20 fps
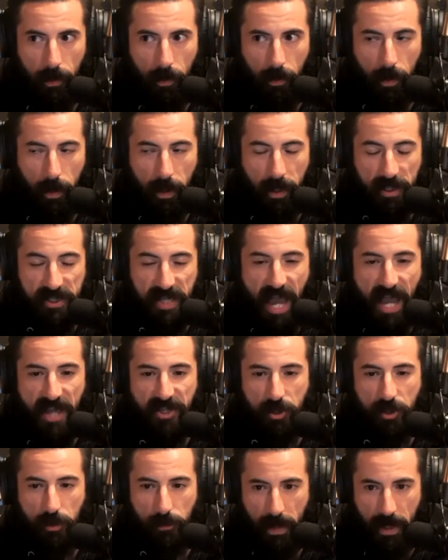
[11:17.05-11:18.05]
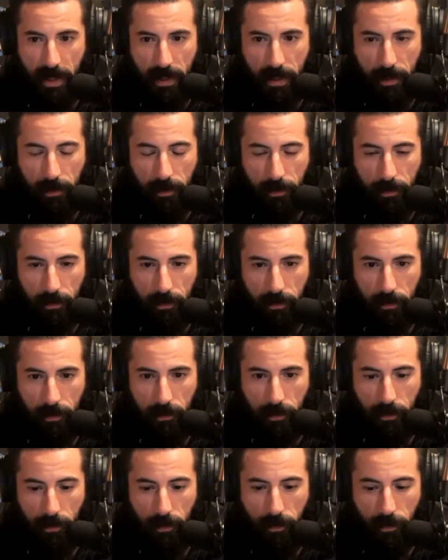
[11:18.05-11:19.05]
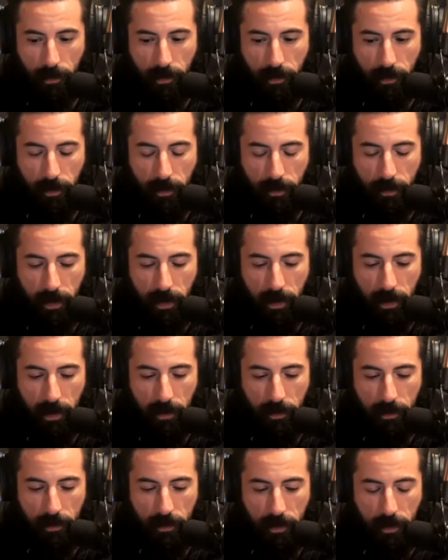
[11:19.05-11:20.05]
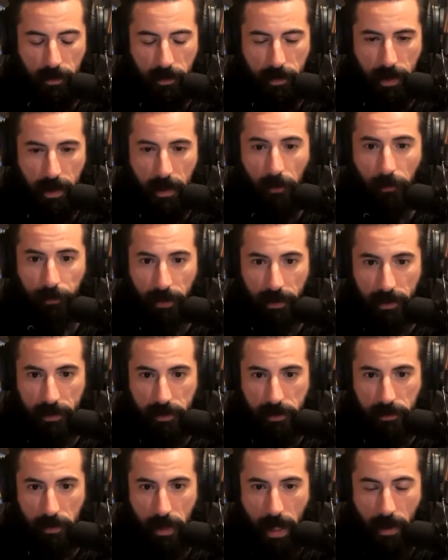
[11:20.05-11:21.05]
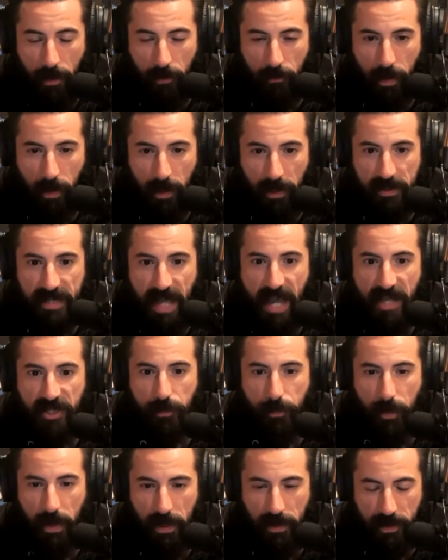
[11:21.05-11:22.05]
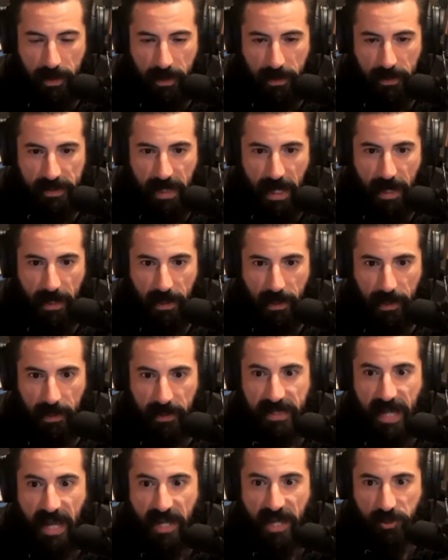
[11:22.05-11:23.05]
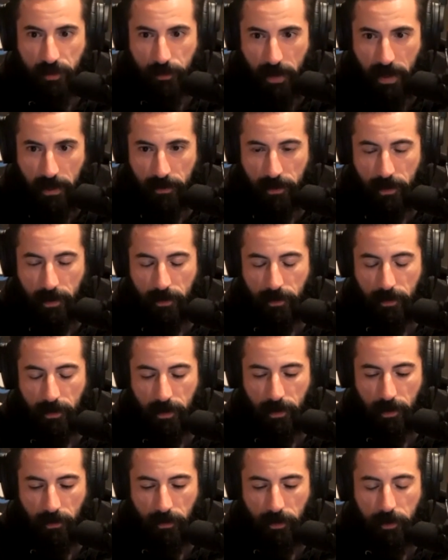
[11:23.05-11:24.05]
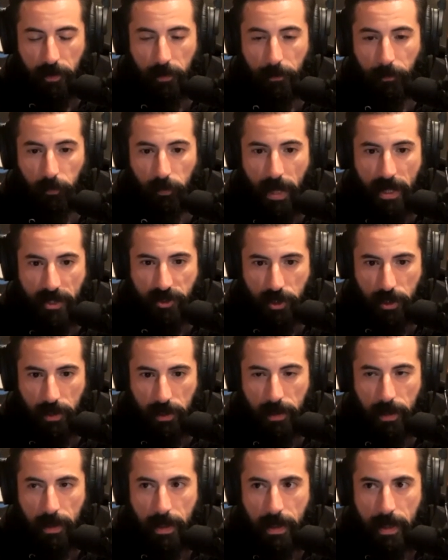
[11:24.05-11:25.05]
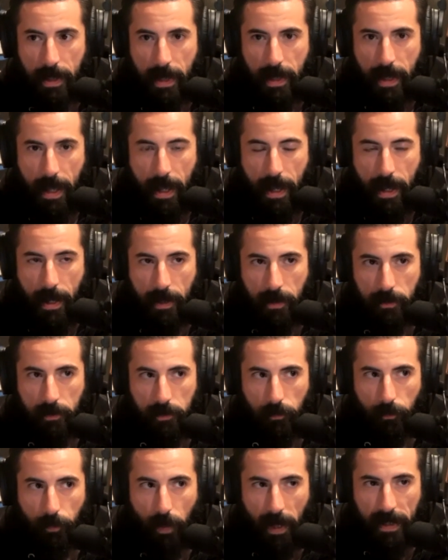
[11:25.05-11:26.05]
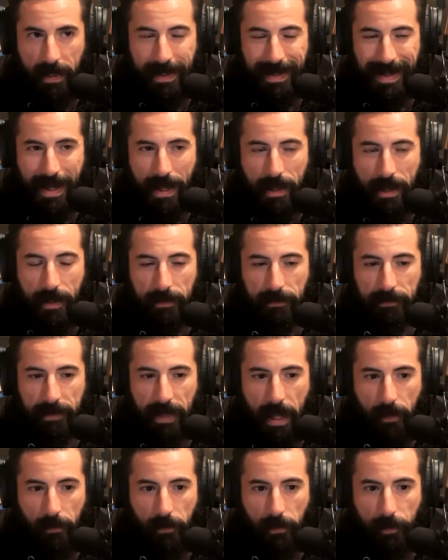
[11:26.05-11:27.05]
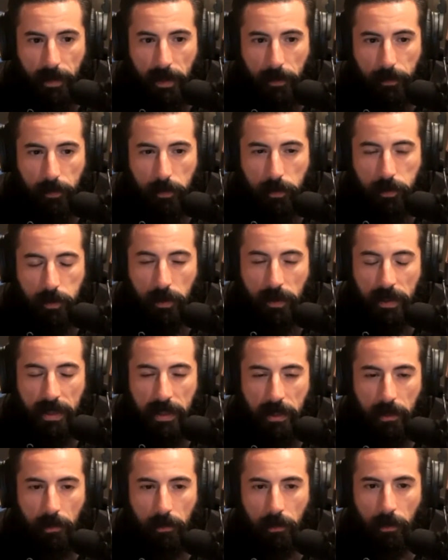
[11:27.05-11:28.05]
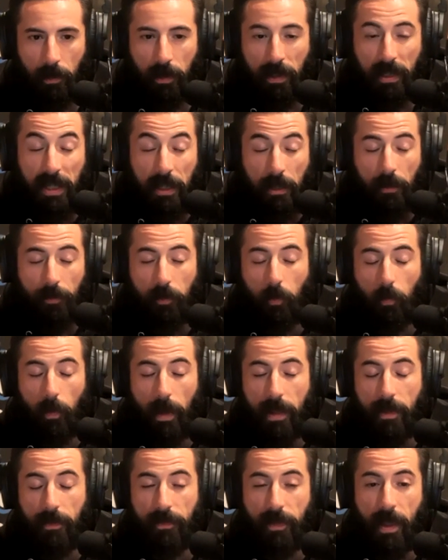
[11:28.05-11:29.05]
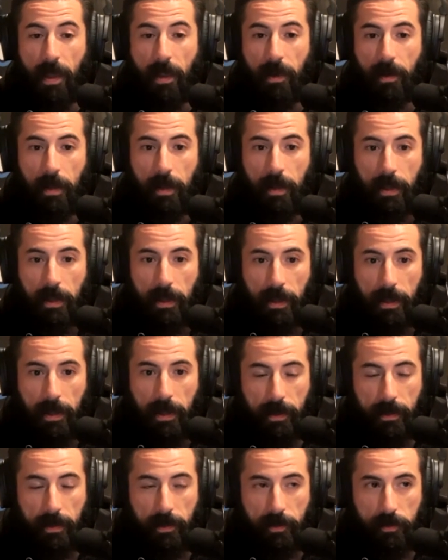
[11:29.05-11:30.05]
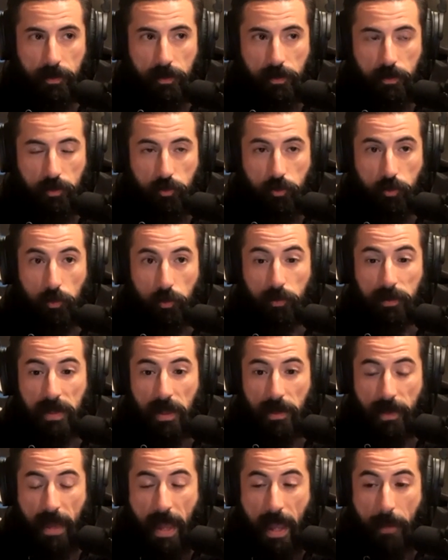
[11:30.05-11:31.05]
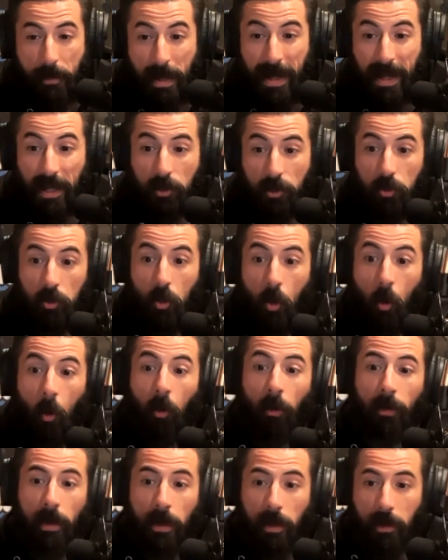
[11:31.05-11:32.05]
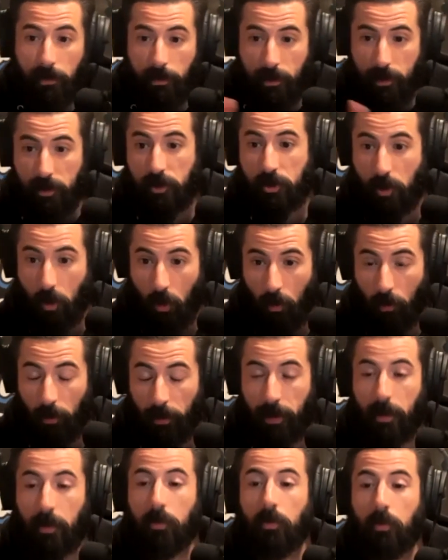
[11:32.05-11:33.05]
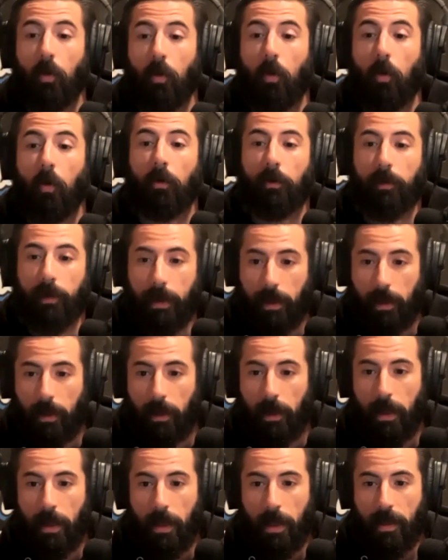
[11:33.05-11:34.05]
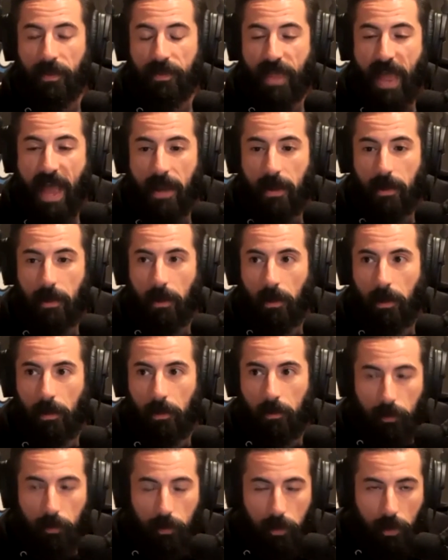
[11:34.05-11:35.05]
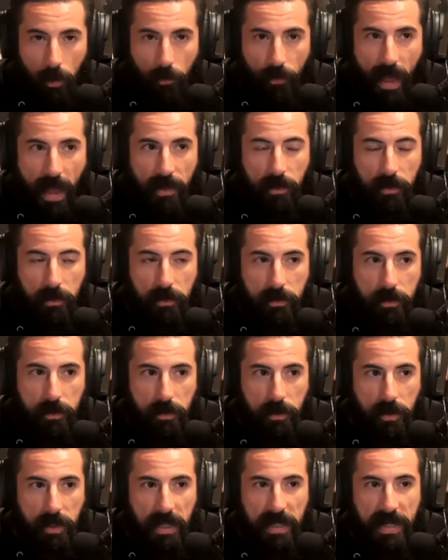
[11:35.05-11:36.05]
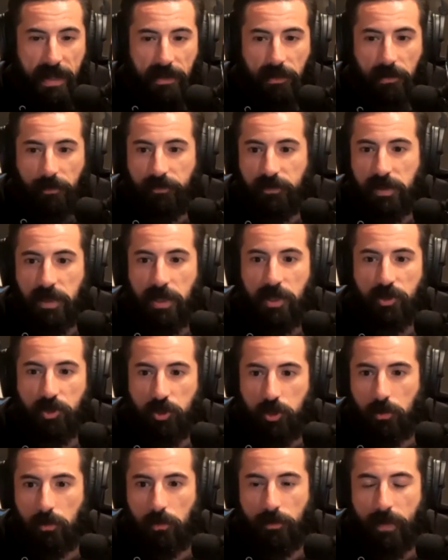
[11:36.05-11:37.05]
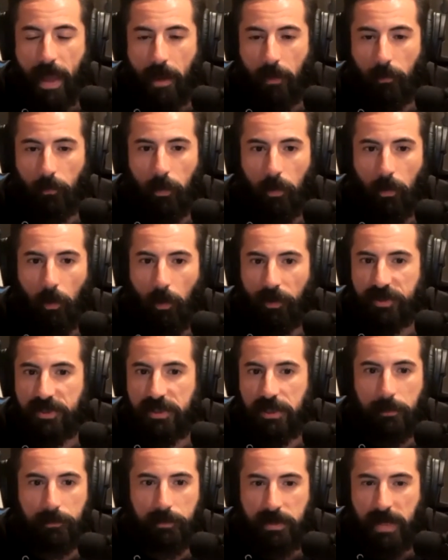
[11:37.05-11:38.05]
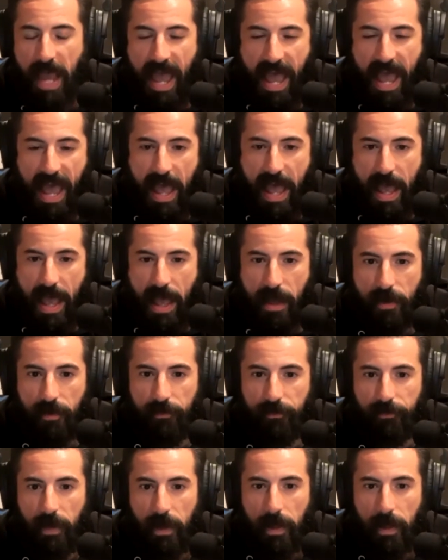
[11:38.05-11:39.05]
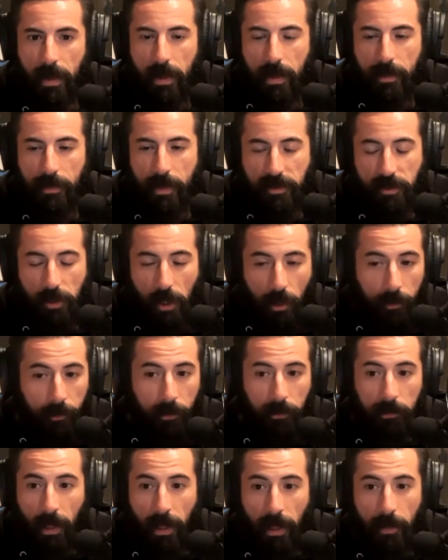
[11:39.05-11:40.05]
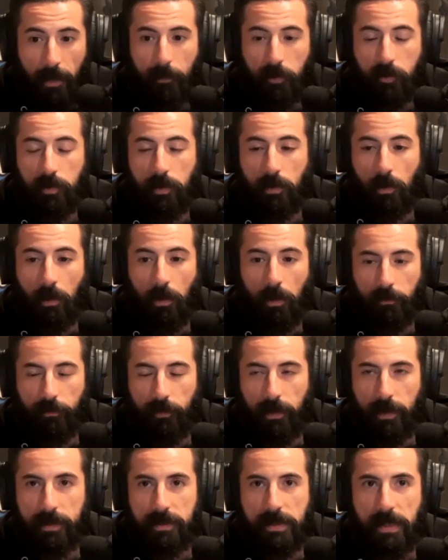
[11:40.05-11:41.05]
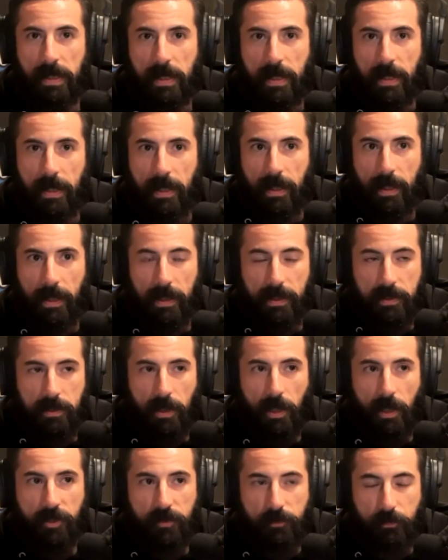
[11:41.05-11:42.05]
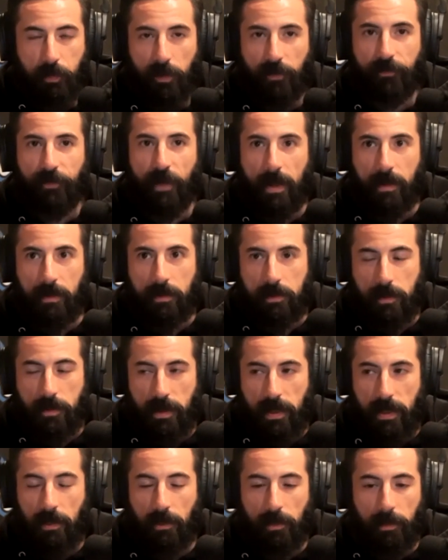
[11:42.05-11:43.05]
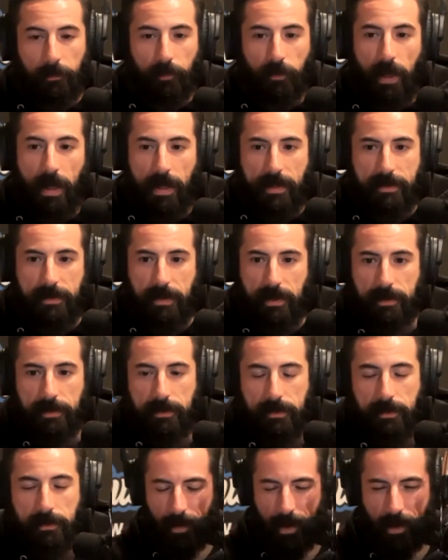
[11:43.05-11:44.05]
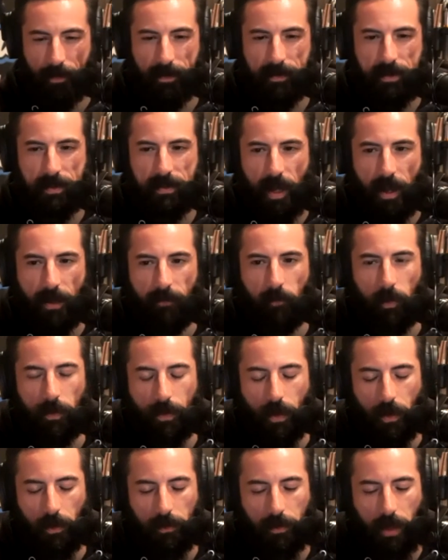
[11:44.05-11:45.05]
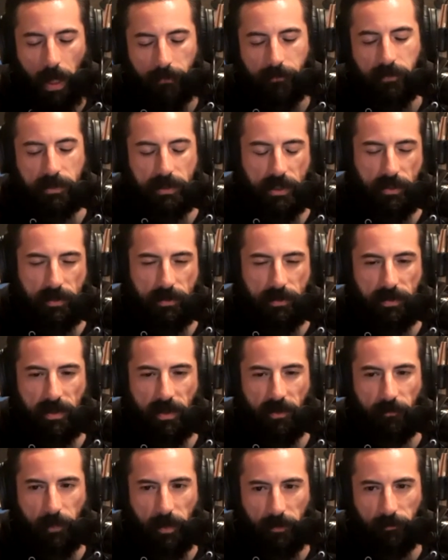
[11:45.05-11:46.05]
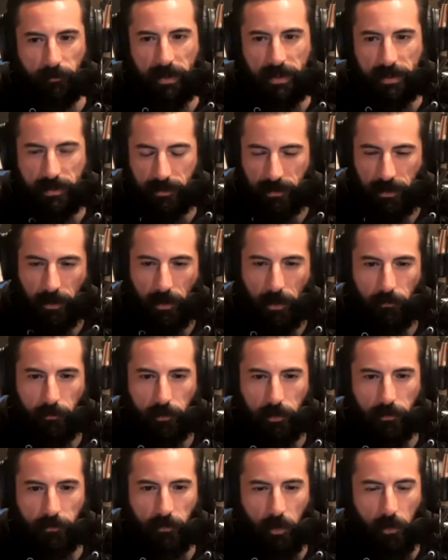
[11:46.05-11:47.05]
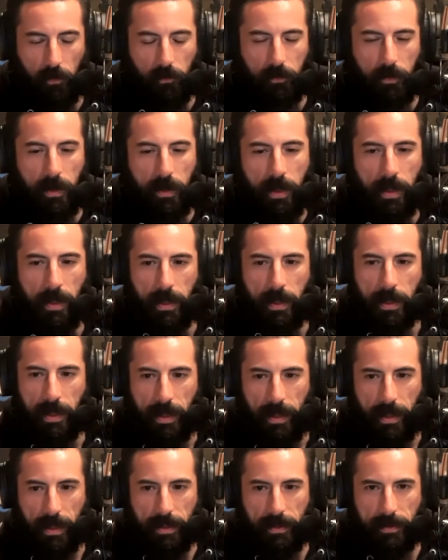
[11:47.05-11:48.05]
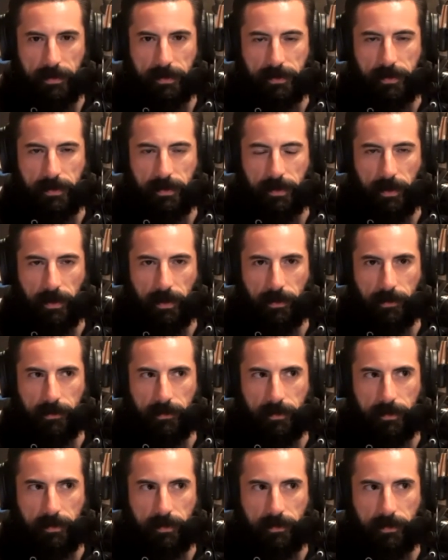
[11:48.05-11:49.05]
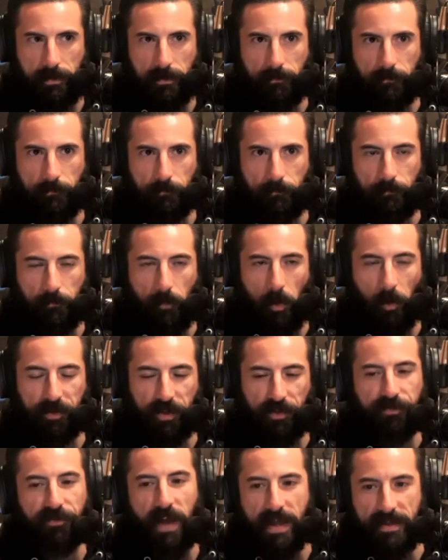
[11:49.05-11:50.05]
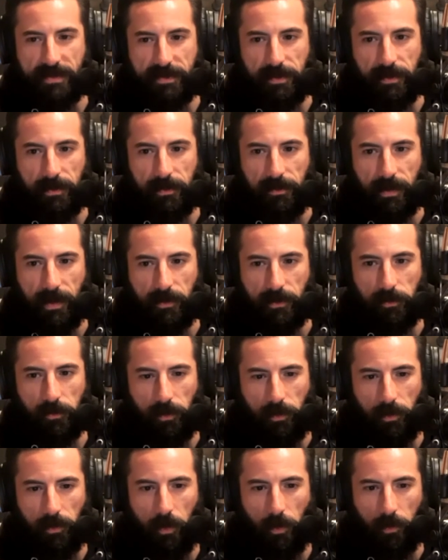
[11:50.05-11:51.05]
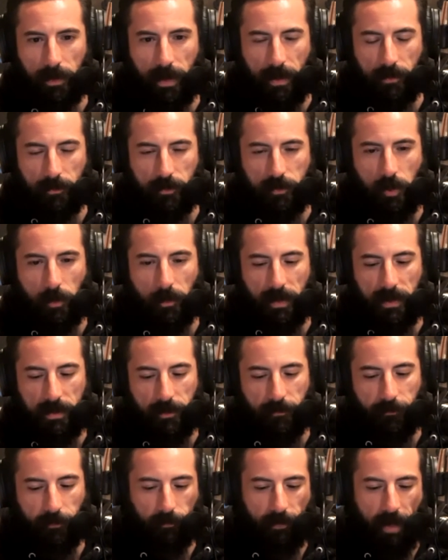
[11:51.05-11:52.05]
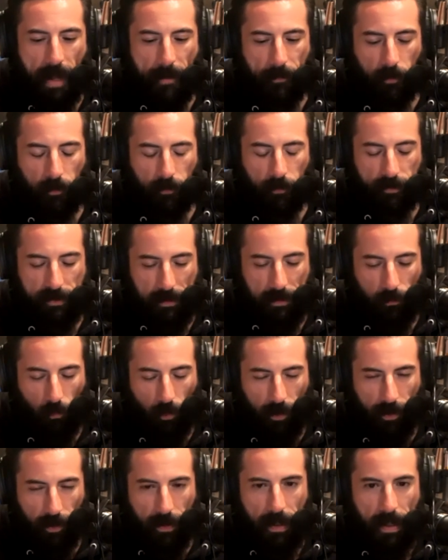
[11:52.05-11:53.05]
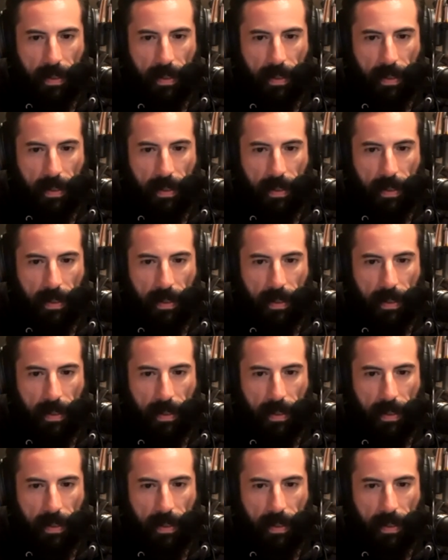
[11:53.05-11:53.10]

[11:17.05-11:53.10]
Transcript: exacerbating the, the the, illness and exacerbating the anxiety and exacerbating the the the depression and by not allowing people to heal heal the way that is true to them and ignoring the soul and ignoring that you know that connective tissue that we all seem to have that's underlying between all of us it does prevent the healing process now and this is kind of what our conversations have been recently over the phone mm-hmm. is mm-hmm. is multifaceted and you can go down so many different rabbit holes and one